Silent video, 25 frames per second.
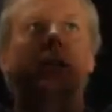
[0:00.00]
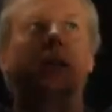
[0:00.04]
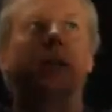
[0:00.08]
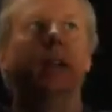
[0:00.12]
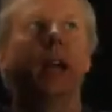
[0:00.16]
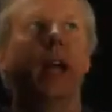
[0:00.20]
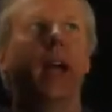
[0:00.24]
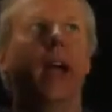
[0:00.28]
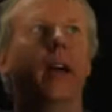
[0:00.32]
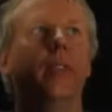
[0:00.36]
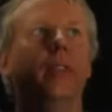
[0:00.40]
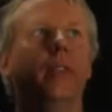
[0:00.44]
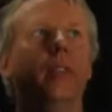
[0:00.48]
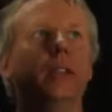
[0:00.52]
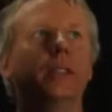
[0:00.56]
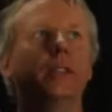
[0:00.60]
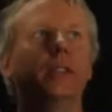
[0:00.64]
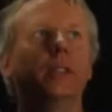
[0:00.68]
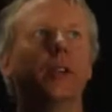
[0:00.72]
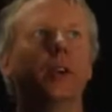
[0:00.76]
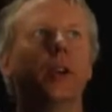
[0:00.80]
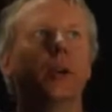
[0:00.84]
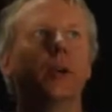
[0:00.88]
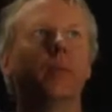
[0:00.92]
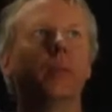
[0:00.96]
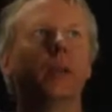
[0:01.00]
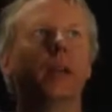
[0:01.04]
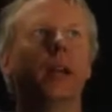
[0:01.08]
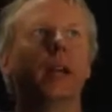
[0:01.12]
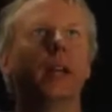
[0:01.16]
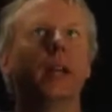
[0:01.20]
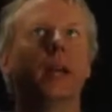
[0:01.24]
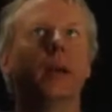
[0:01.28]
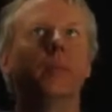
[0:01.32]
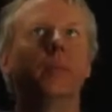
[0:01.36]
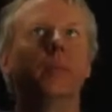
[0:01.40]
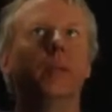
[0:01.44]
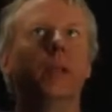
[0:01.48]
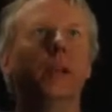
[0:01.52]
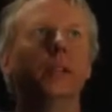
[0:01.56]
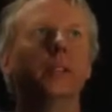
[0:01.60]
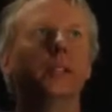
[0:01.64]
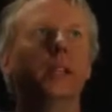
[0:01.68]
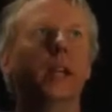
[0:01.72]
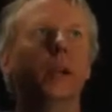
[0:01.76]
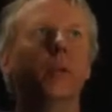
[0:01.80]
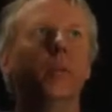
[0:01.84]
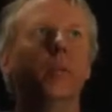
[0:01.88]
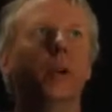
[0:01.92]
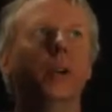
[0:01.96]
add this term, then I get plus
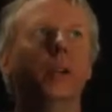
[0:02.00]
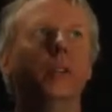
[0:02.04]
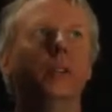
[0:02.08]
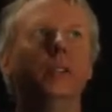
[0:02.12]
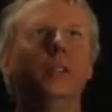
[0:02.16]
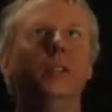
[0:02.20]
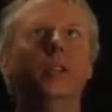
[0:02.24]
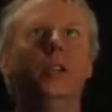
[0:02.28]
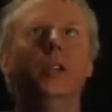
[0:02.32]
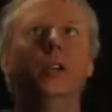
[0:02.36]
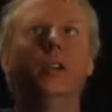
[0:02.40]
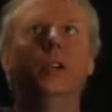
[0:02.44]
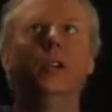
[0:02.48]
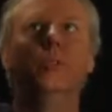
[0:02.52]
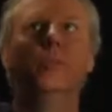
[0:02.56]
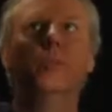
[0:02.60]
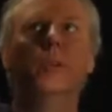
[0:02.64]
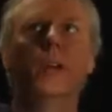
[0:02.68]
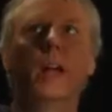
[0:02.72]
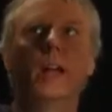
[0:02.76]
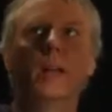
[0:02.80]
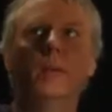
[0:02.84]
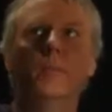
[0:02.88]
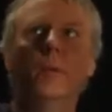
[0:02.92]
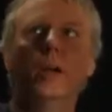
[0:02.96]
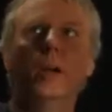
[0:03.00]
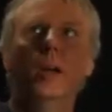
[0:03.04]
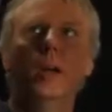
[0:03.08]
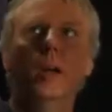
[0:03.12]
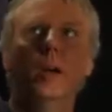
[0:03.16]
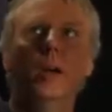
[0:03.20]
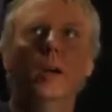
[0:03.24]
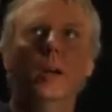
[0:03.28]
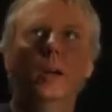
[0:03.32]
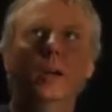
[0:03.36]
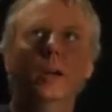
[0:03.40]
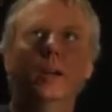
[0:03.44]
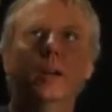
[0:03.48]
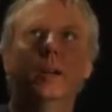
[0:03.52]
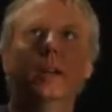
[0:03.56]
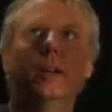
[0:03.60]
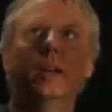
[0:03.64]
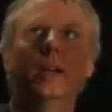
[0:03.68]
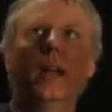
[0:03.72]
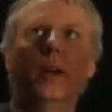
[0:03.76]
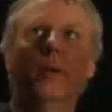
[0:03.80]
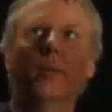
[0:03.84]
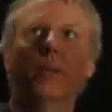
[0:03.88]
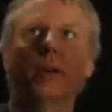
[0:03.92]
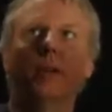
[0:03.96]
A12. When I
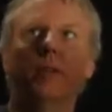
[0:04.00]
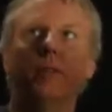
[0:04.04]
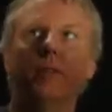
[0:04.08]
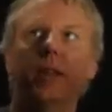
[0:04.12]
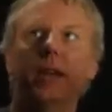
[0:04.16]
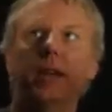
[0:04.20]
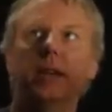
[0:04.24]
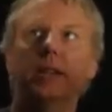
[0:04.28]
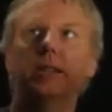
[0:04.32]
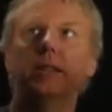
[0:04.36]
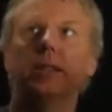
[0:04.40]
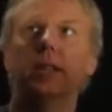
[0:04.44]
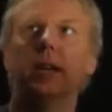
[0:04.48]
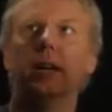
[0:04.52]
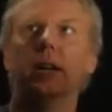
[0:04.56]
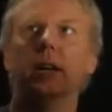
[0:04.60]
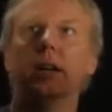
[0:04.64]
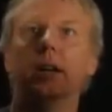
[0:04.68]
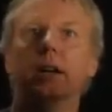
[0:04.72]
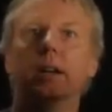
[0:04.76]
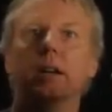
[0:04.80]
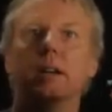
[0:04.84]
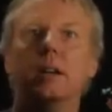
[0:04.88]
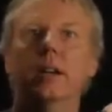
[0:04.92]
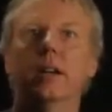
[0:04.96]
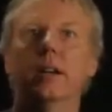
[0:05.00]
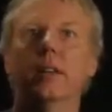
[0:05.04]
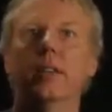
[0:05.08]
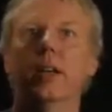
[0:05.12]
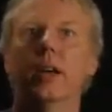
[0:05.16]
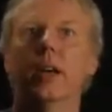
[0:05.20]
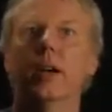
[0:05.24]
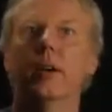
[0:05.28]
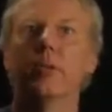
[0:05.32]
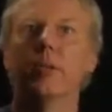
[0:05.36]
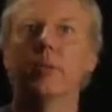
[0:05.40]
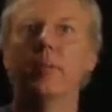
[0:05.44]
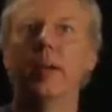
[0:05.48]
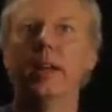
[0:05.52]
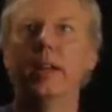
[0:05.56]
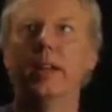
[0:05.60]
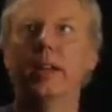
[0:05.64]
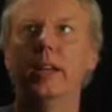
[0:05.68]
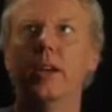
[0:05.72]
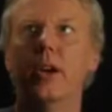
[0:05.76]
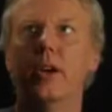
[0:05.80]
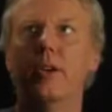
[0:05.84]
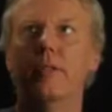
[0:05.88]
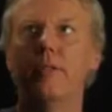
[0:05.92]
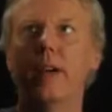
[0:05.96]
get rid of this, the remaining
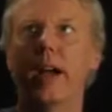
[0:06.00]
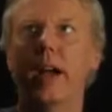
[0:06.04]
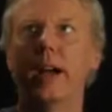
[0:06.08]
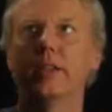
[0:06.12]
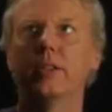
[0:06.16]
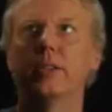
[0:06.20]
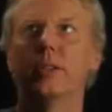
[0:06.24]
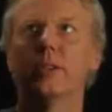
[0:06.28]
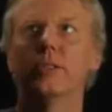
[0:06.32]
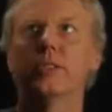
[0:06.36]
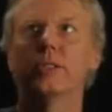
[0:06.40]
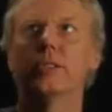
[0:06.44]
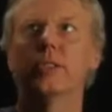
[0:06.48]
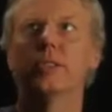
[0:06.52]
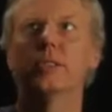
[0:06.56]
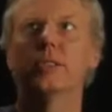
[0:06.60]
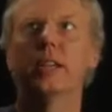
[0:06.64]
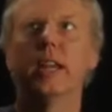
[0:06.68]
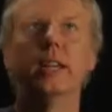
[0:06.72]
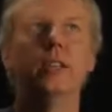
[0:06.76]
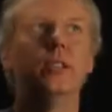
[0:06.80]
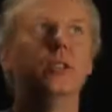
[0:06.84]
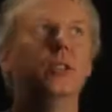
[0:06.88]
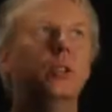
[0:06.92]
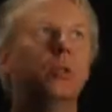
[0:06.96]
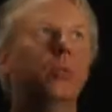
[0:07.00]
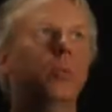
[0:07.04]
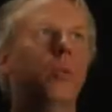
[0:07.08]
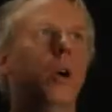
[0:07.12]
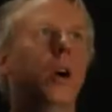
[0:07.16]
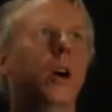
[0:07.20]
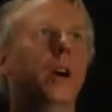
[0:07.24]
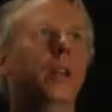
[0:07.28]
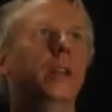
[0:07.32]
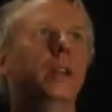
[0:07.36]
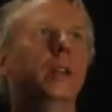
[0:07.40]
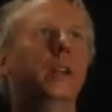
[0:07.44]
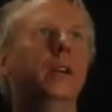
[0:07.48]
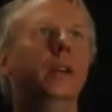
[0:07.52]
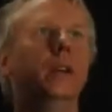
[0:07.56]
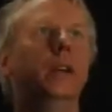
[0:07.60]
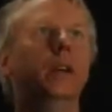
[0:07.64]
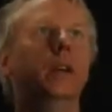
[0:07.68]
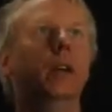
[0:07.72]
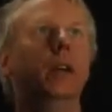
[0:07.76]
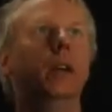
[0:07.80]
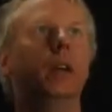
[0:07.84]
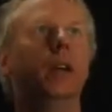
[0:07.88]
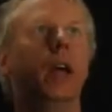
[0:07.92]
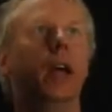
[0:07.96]
cofactor is just A21,
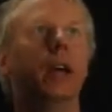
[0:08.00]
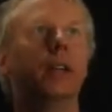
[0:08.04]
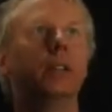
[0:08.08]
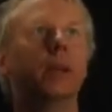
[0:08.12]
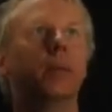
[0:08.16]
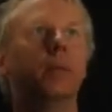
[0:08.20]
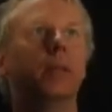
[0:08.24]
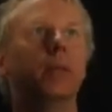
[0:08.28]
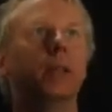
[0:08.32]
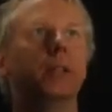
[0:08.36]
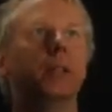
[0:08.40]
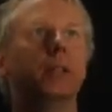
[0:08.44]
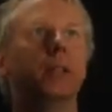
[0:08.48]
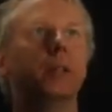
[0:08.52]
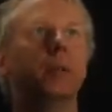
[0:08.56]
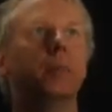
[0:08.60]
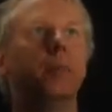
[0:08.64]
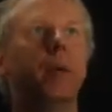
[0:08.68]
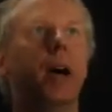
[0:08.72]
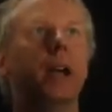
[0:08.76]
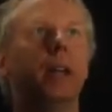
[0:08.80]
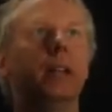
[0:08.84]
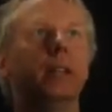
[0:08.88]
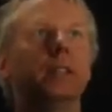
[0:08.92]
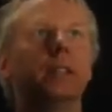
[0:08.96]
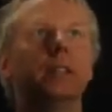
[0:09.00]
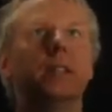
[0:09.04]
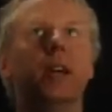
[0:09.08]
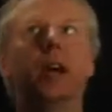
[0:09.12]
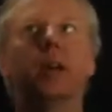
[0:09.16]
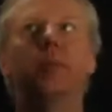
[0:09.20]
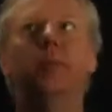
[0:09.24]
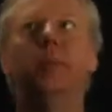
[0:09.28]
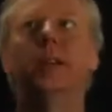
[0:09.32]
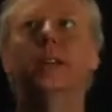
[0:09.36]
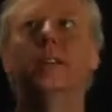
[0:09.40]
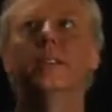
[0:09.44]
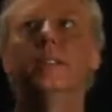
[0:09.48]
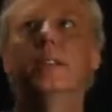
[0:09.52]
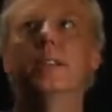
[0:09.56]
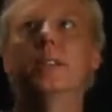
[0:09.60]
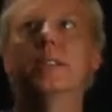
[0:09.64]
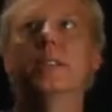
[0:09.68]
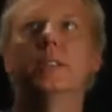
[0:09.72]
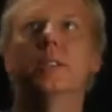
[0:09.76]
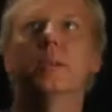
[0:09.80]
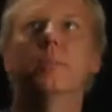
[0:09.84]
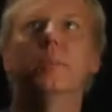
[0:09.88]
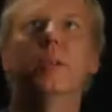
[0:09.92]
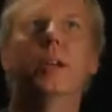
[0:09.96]
except that it's a minus sign because this
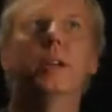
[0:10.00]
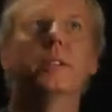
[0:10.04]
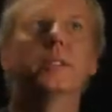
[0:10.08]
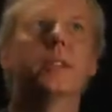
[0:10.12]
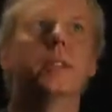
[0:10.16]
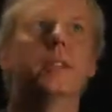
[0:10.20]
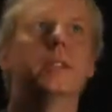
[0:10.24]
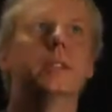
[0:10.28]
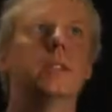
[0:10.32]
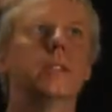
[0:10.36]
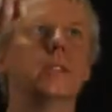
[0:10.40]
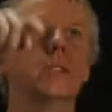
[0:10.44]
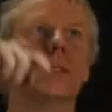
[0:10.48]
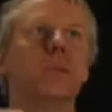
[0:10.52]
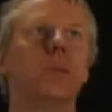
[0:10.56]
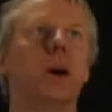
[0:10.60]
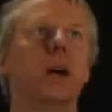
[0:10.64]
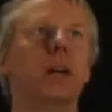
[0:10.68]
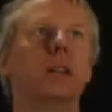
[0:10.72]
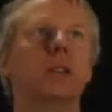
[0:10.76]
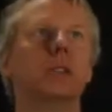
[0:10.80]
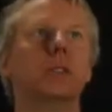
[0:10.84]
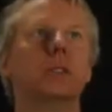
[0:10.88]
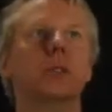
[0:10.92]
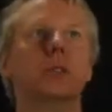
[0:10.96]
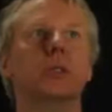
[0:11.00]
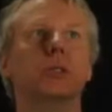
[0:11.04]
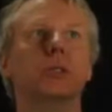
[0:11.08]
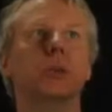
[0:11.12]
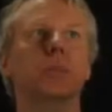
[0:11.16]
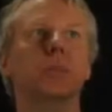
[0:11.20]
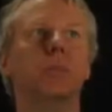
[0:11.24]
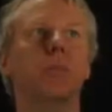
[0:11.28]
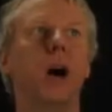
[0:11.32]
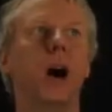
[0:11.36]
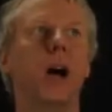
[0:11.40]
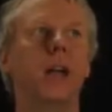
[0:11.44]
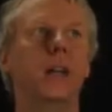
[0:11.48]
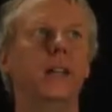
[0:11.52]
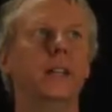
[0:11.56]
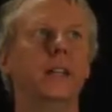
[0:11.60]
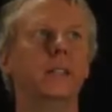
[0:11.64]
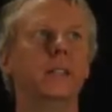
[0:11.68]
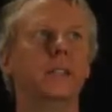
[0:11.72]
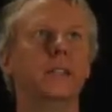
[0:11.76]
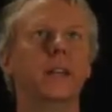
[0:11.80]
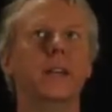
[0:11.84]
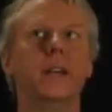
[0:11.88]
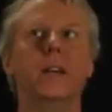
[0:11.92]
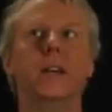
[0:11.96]
is a plus and this is a minus. So it's a
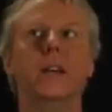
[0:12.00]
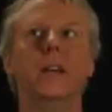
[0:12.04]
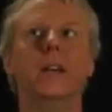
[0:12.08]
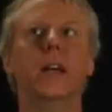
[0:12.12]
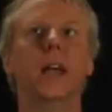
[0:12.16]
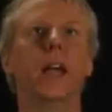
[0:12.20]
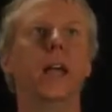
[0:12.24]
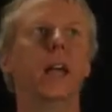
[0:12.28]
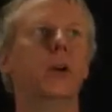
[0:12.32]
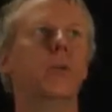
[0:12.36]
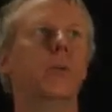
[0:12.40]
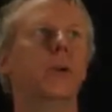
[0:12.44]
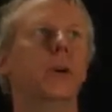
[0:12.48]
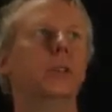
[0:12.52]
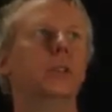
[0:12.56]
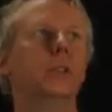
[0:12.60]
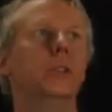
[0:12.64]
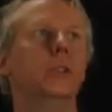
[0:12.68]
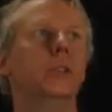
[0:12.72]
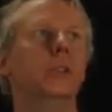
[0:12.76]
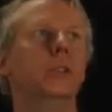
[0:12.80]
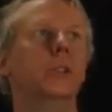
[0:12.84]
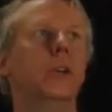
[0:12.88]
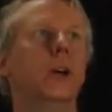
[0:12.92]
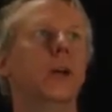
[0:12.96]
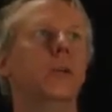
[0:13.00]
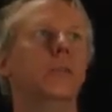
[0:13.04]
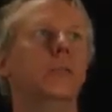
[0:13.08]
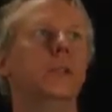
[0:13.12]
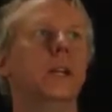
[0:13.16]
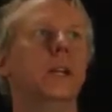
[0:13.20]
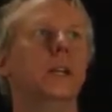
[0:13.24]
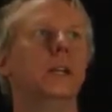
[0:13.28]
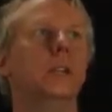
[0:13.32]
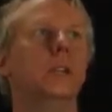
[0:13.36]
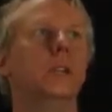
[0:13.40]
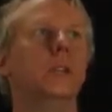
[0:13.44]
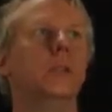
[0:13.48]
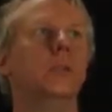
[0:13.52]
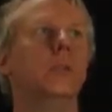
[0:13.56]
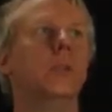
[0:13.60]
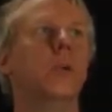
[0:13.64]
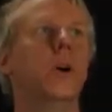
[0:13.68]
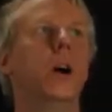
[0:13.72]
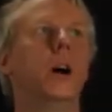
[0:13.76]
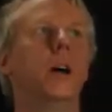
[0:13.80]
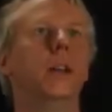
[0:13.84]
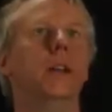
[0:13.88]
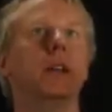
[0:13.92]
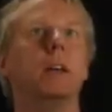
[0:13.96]
minus A12 times
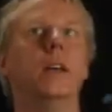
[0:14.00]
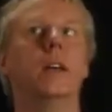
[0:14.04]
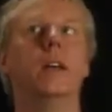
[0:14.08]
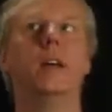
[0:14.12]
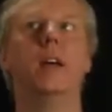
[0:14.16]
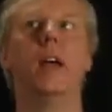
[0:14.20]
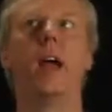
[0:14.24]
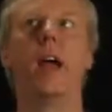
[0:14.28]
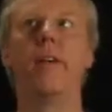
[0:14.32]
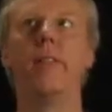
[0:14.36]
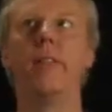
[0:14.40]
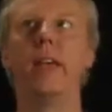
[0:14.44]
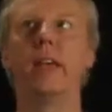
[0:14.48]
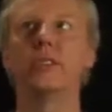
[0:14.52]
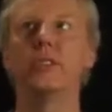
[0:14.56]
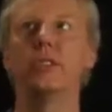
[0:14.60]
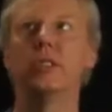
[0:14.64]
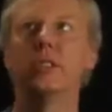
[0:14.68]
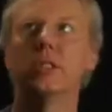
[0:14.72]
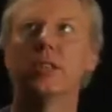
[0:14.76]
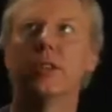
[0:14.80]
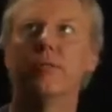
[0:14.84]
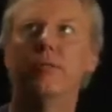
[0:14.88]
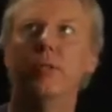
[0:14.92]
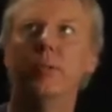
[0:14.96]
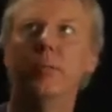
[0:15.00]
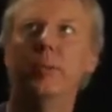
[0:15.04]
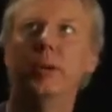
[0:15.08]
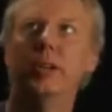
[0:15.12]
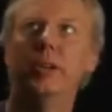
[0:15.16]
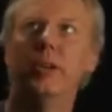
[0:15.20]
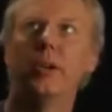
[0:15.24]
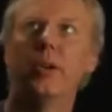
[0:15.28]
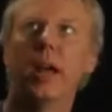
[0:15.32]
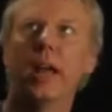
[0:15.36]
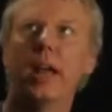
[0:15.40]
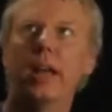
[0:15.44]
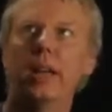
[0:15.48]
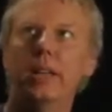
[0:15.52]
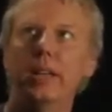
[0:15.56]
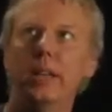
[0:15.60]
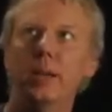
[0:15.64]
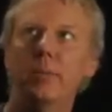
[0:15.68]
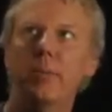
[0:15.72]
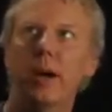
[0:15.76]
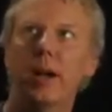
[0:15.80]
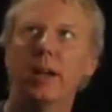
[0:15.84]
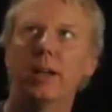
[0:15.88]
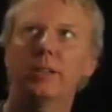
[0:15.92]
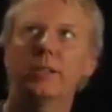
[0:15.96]
A21. And that's just the familiar AD
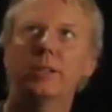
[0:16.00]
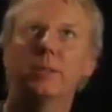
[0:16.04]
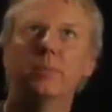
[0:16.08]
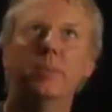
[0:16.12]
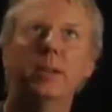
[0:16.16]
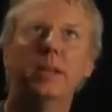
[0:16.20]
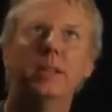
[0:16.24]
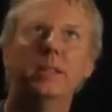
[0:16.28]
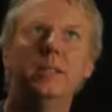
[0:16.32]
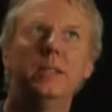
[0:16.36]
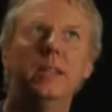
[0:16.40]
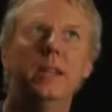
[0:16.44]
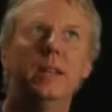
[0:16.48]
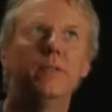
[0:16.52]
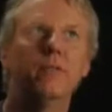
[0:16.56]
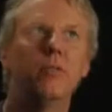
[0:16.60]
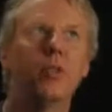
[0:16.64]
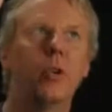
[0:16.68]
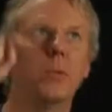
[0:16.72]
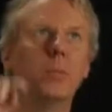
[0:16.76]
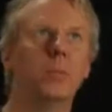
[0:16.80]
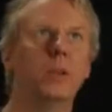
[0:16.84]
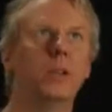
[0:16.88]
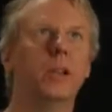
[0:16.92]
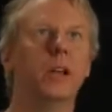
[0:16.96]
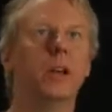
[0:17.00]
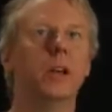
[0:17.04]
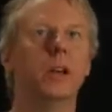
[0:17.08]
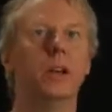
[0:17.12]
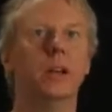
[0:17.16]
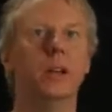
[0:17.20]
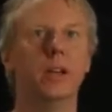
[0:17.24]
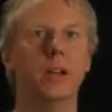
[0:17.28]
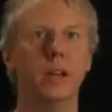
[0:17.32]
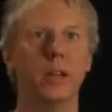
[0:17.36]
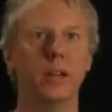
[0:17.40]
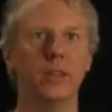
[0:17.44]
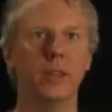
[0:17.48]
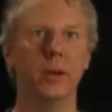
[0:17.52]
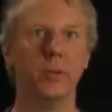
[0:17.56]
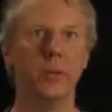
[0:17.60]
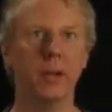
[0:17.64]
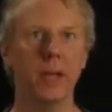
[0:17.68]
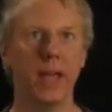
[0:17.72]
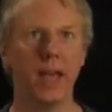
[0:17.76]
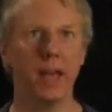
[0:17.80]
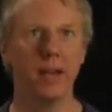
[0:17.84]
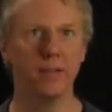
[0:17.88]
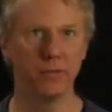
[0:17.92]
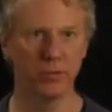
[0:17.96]
minus BC formula that we
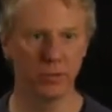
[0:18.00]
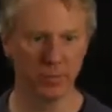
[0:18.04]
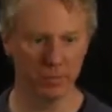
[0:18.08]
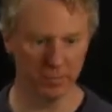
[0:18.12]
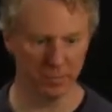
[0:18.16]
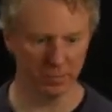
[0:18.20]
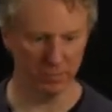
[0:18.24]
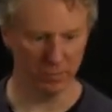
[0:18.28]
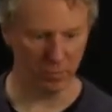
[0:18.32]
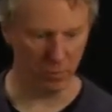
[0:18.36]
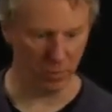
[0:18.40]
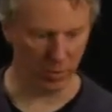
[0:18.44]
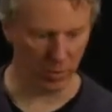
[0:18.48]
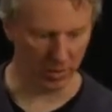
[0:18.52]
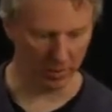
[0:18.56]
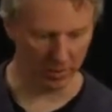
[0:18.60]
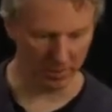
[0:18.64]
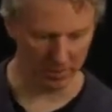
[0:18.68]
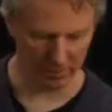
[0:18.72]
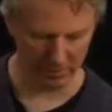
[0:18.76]
have from before.